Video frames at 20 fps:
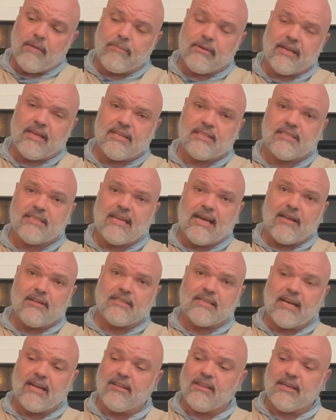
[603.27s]
against the
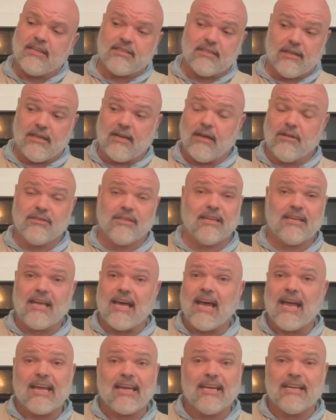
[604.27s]
outside of this, and I was like,
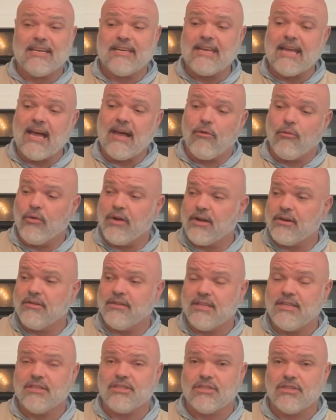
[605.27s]
I cannot wear
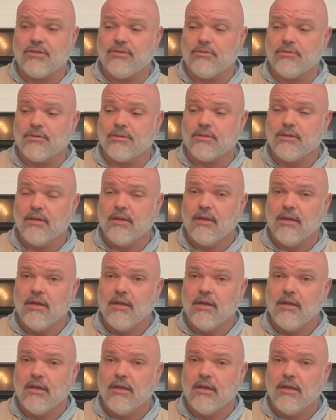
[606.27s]
these shoes.